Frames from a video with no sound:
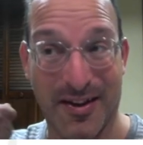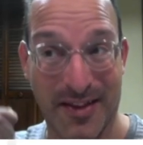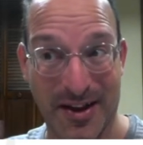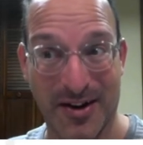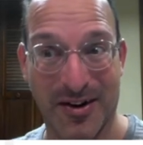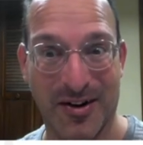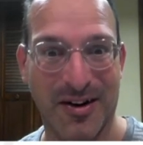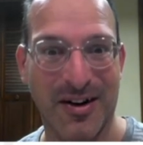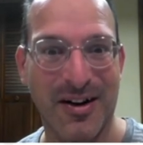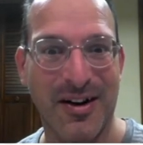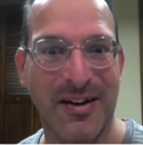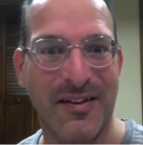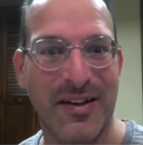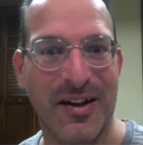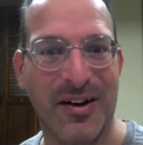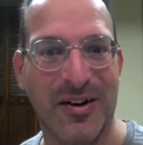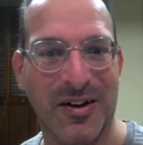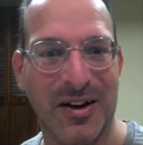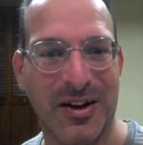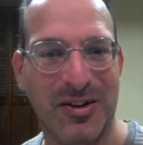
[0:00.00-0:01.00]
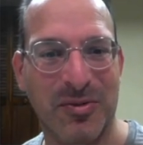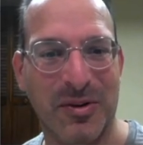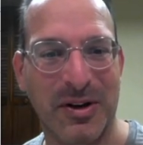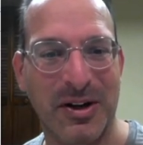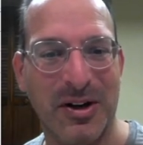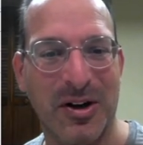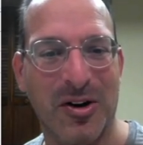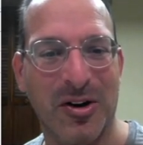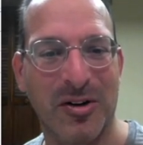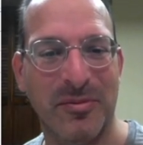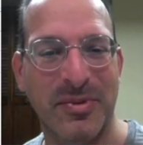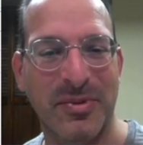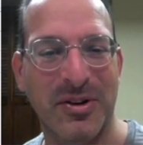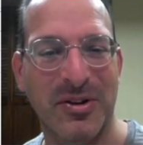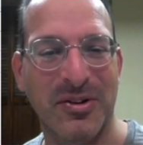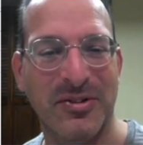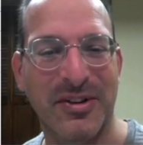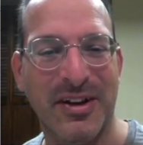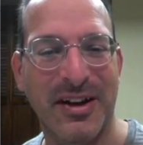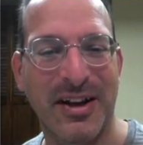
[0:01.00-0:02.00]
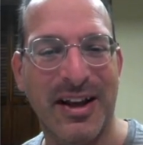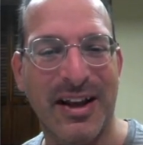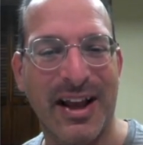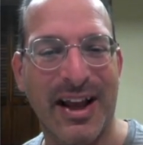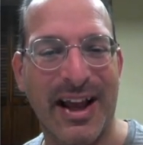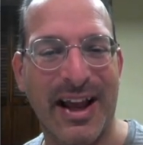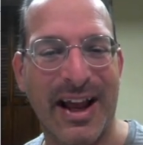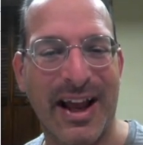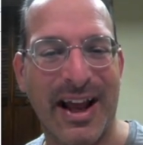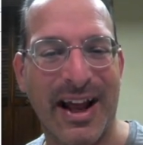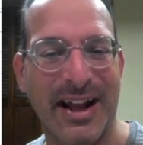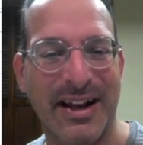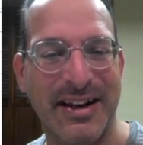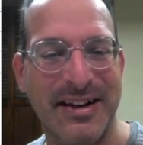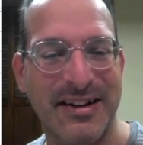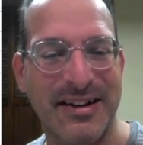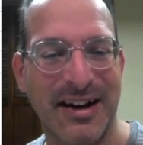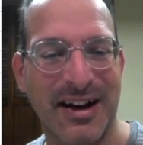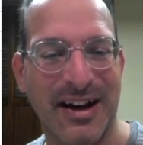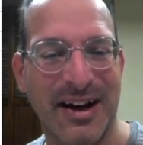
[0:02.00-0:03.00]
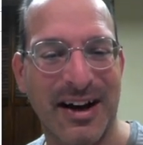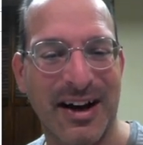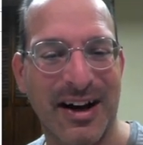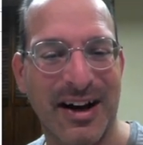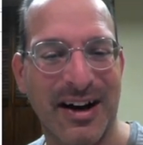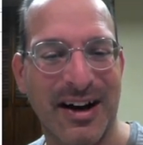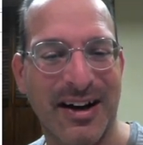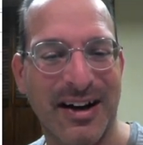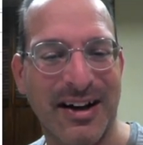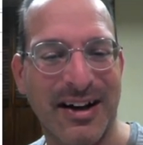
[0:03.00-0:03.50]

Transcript: that are that are like twenty dollar bills, and uh,